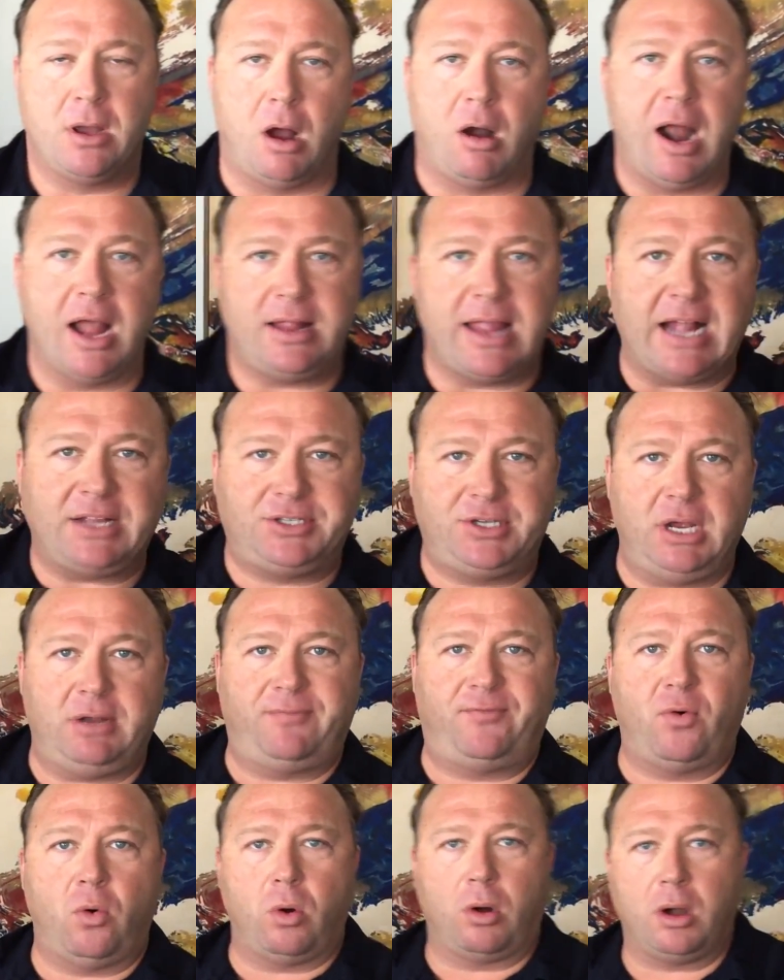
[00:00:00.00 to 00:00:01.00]
All right, that's
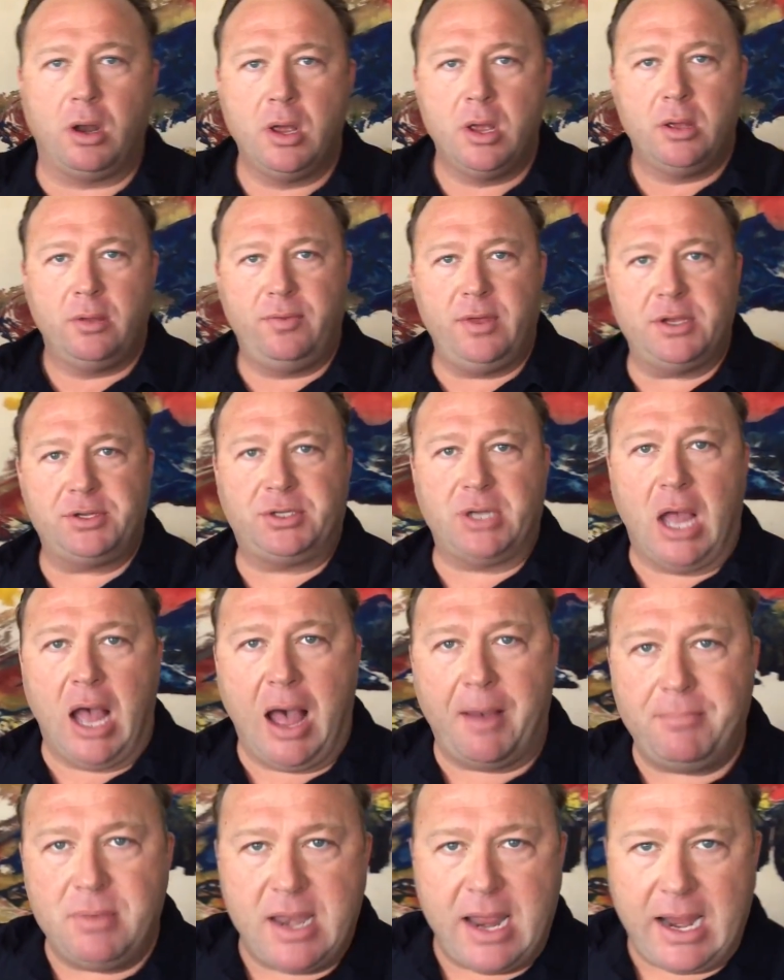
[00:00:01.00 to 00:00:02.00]
it for this
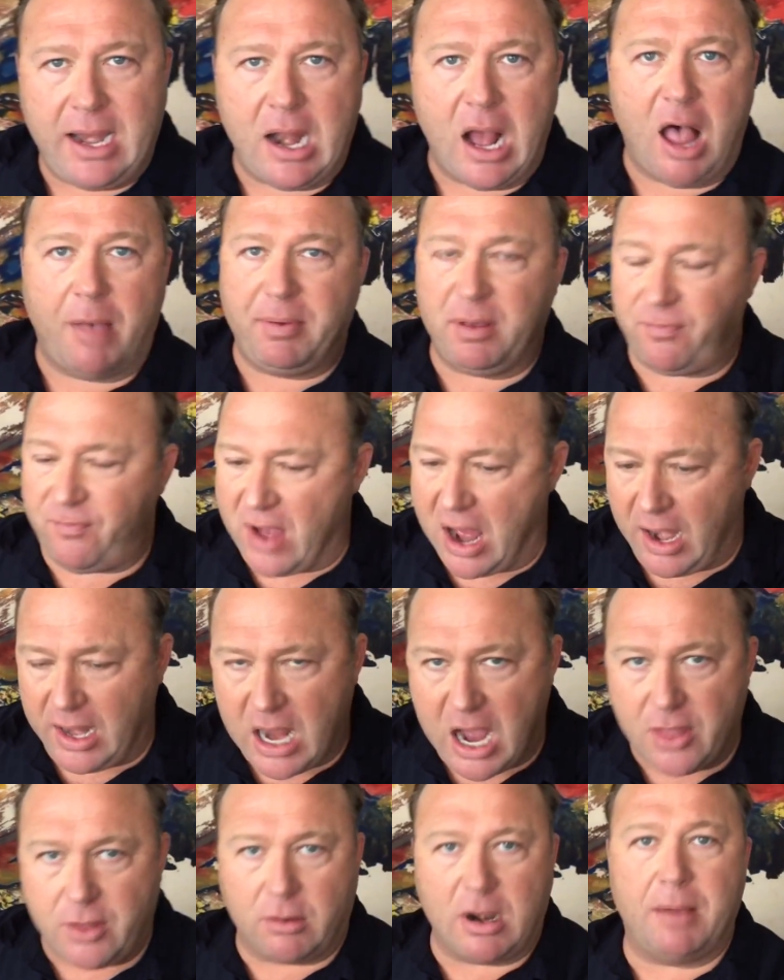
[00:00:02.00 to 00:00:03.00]
update. I'll be
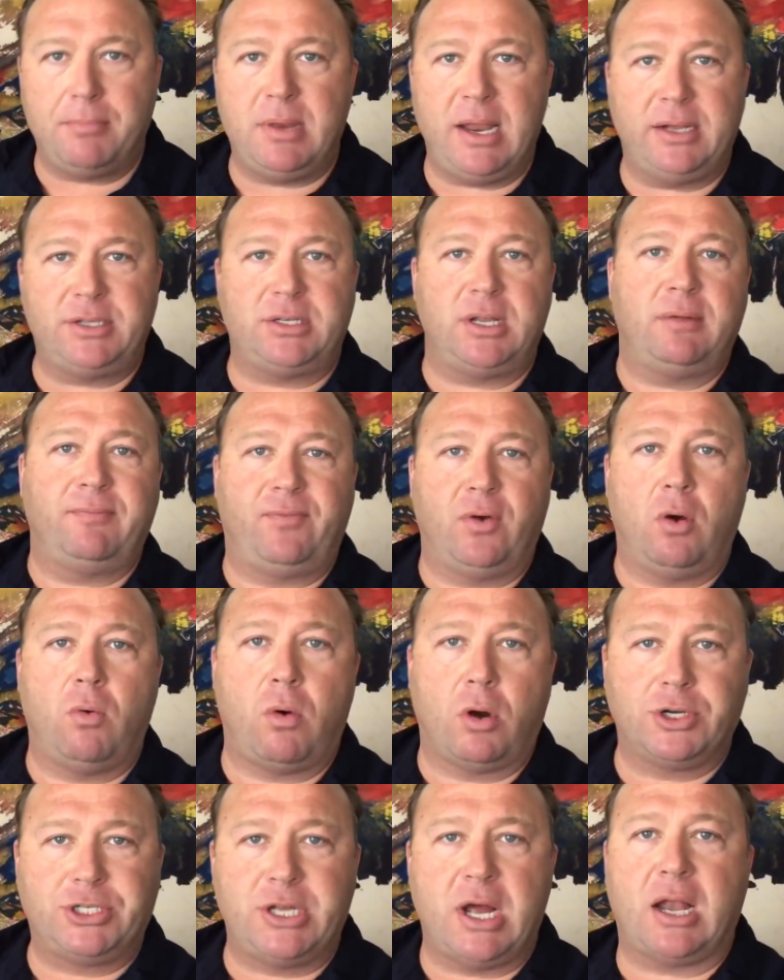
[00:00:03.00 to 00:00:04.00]
filing other updates at
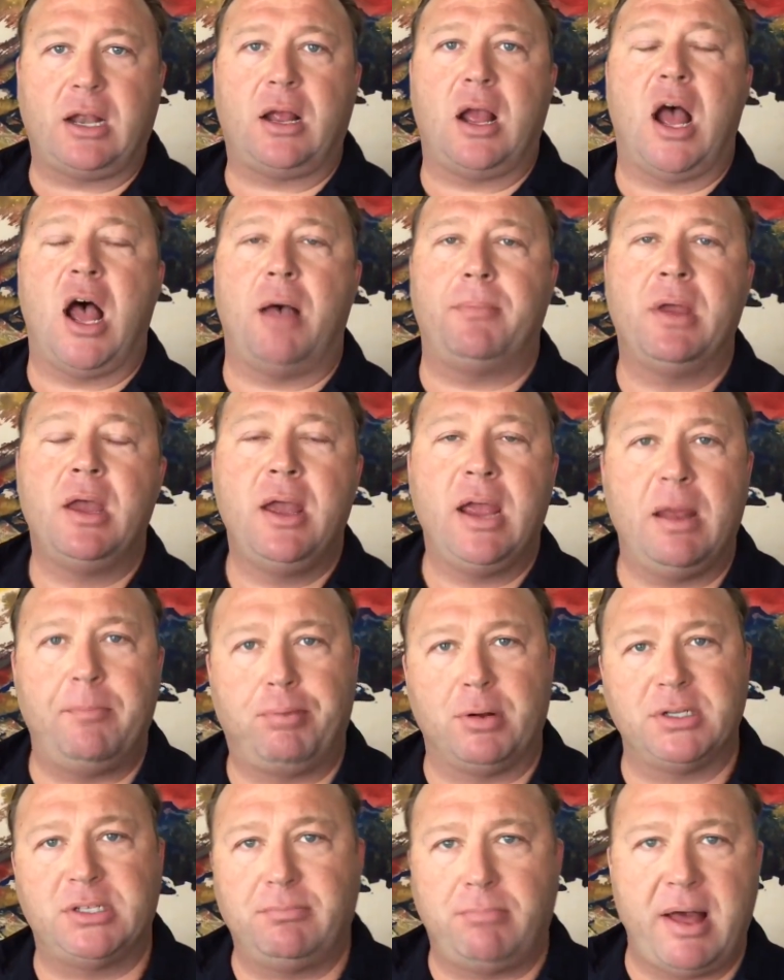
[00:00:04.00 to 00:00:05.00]
Infowars.com
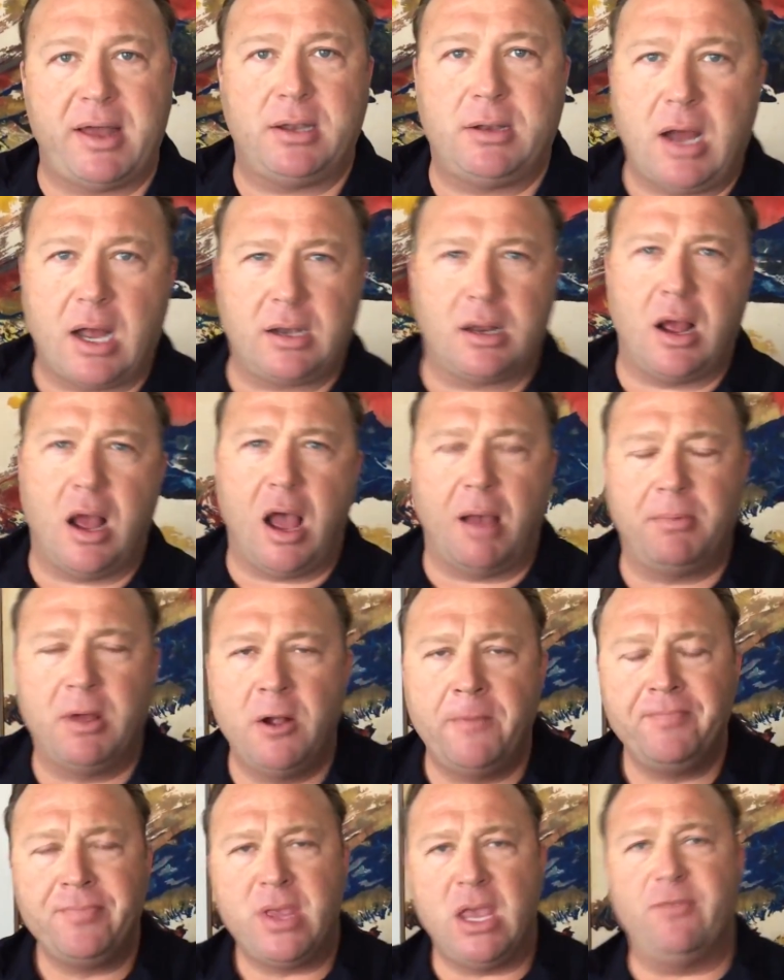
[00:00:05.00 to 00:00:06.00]
and
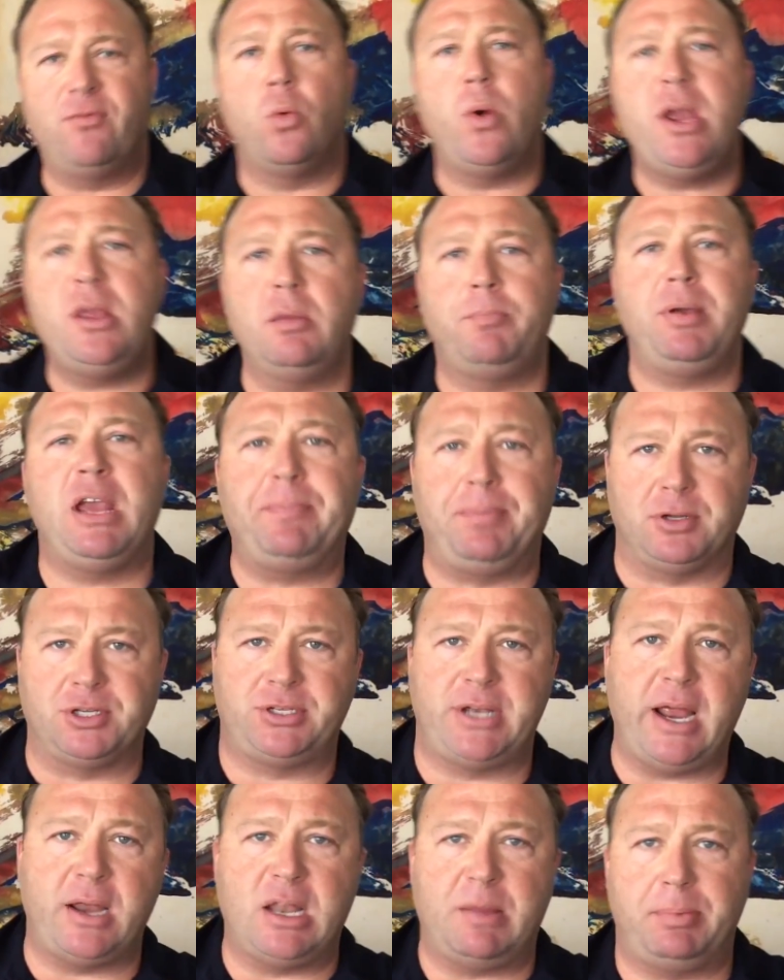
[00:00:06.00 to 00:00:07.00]
PrisonPlanet.com. If we, the
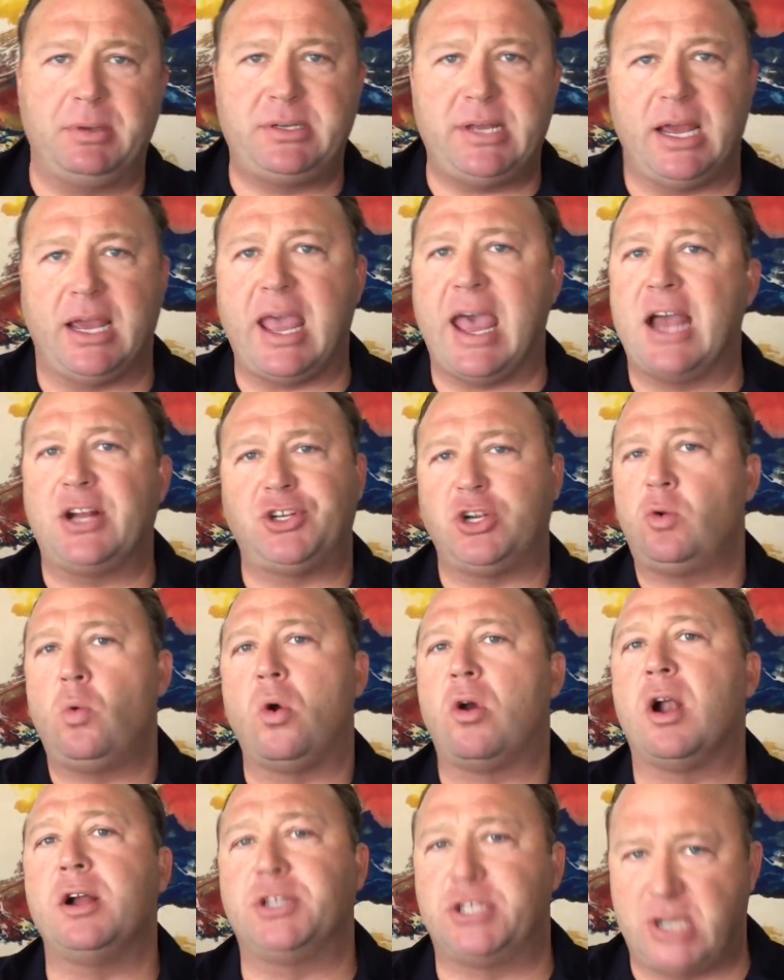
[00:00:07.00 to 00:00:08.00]
people, stand up and take
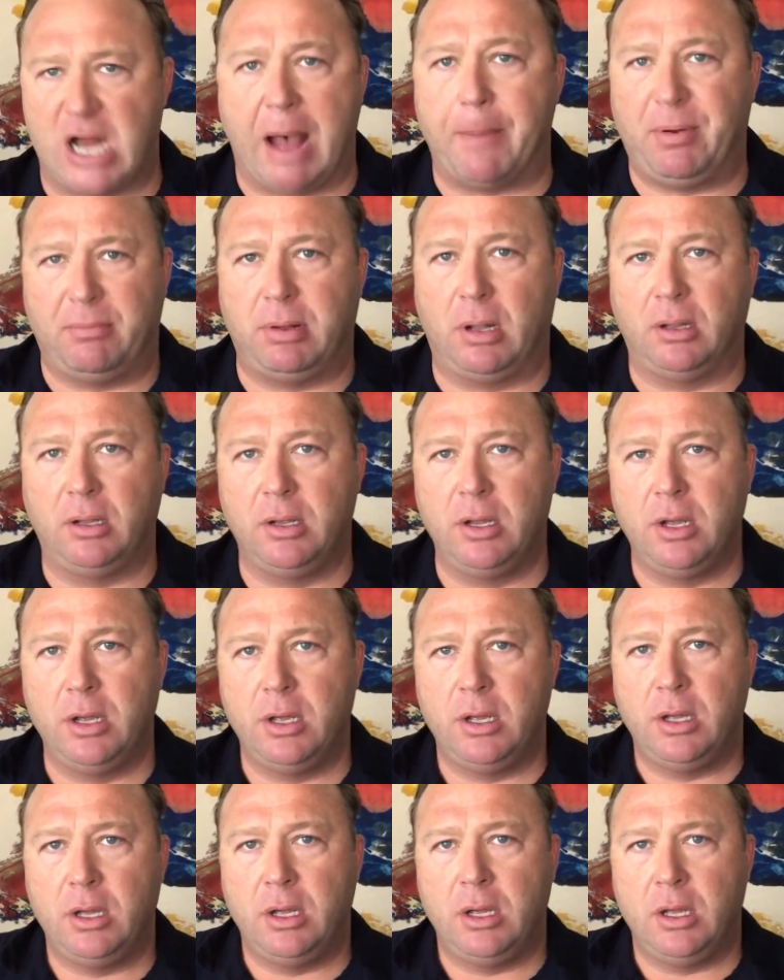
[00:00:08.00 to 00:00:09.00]
action, we're unstoppable.
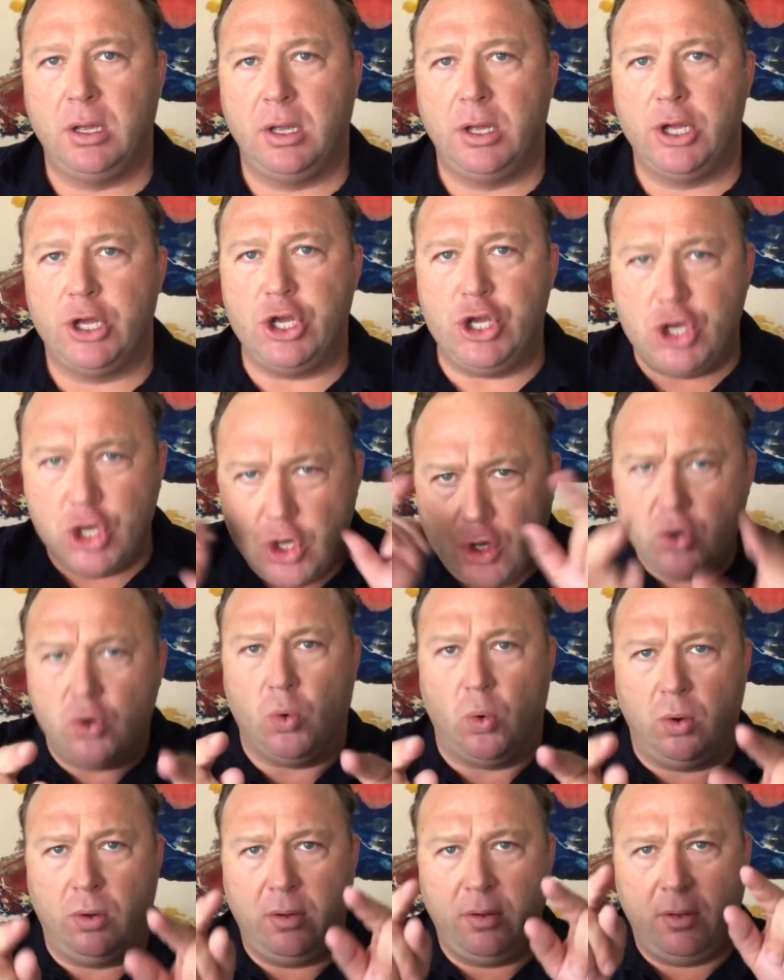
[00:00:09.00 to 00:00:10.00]

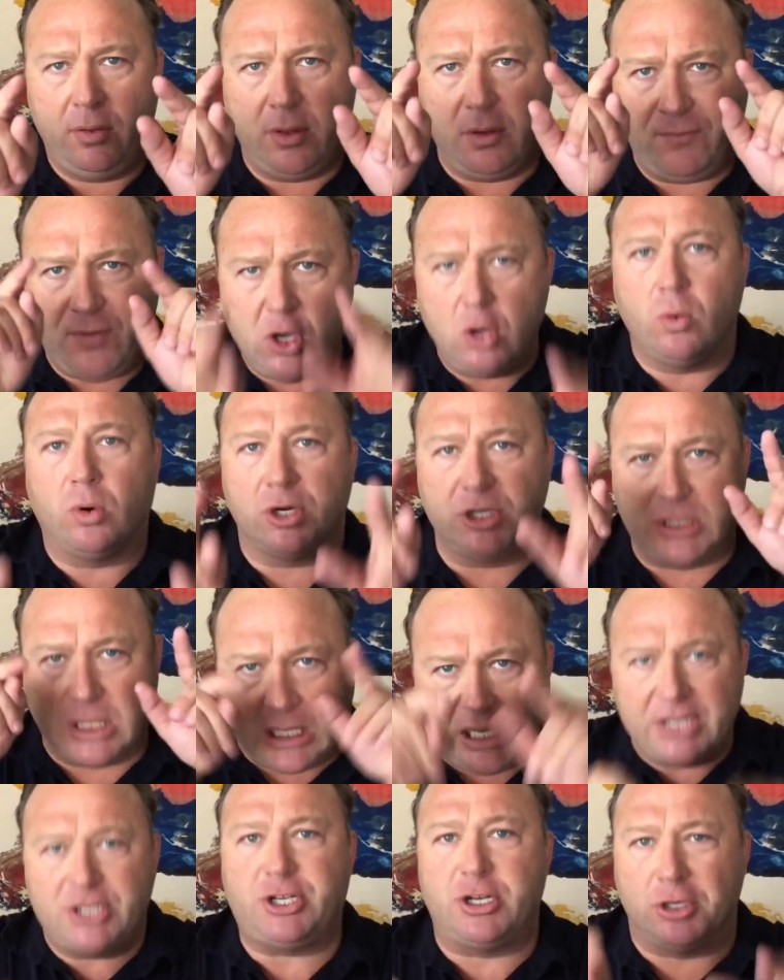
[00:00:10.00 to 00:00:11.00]
You, the viewers,
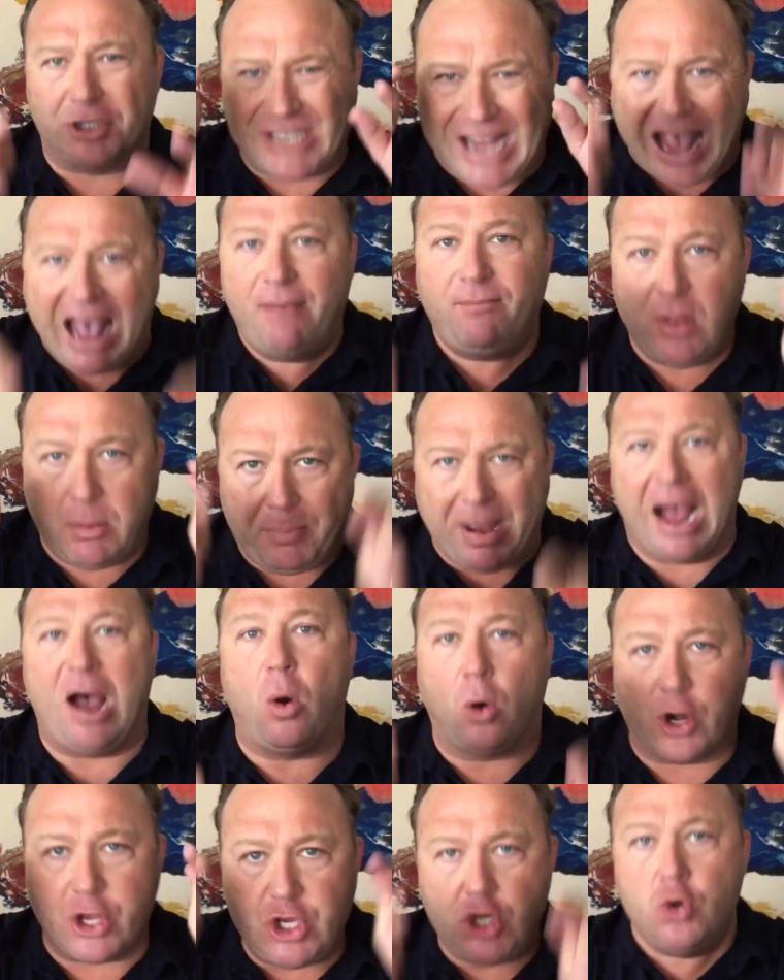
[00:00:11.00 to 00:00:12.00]
the listeners, have the
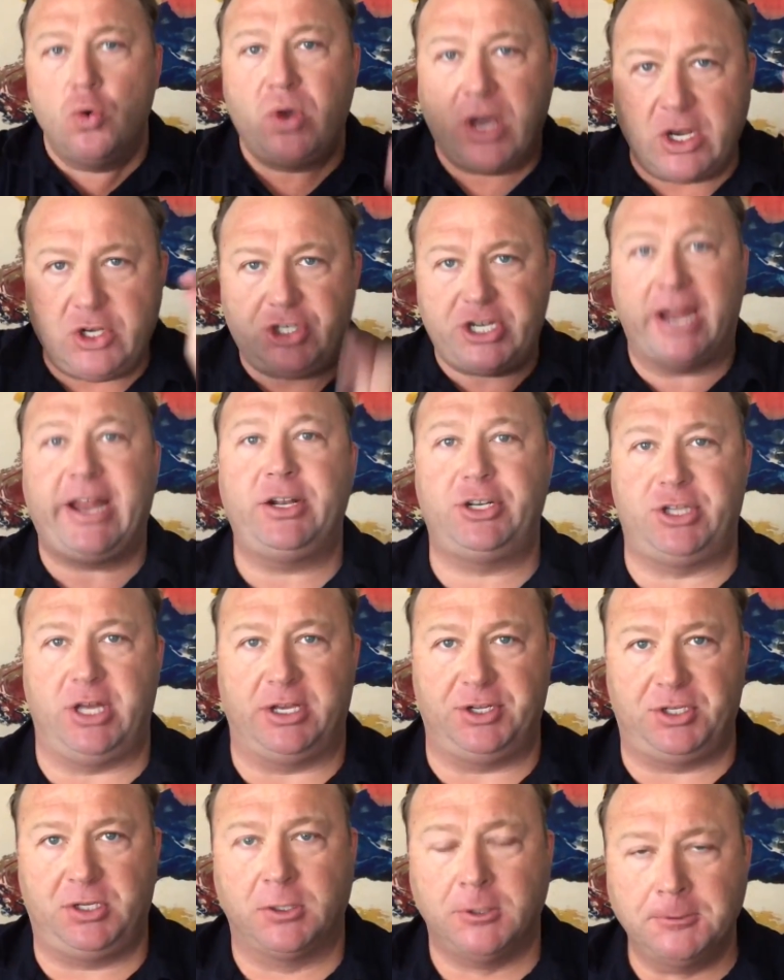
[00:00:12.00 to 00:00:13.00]
power. You can change
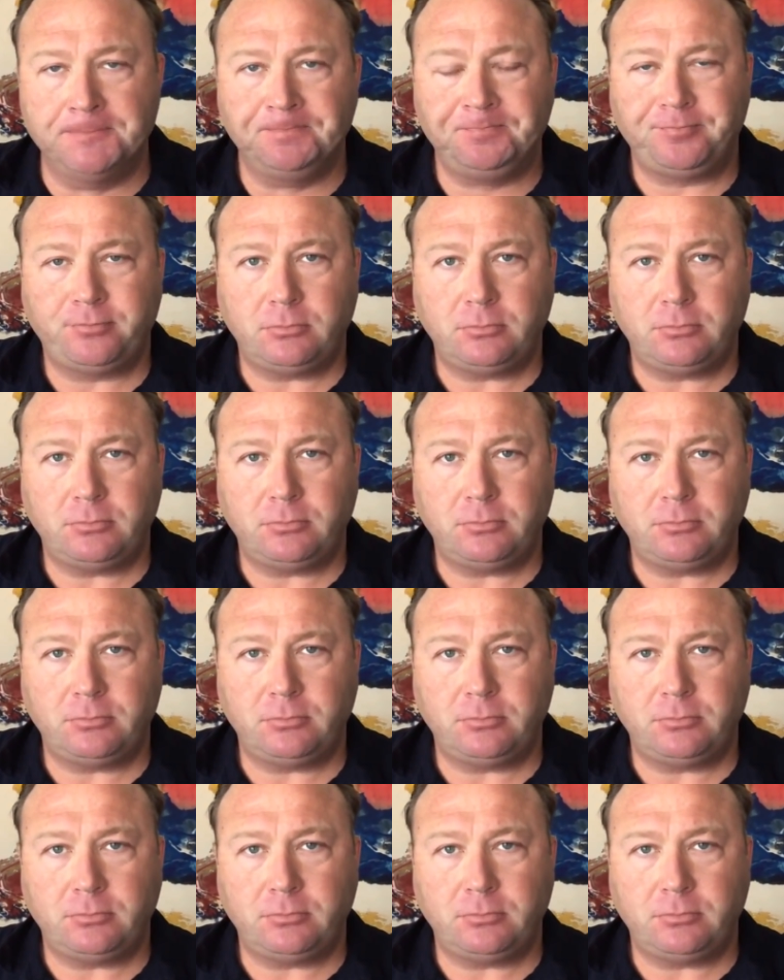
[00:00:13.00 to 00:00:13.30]
this.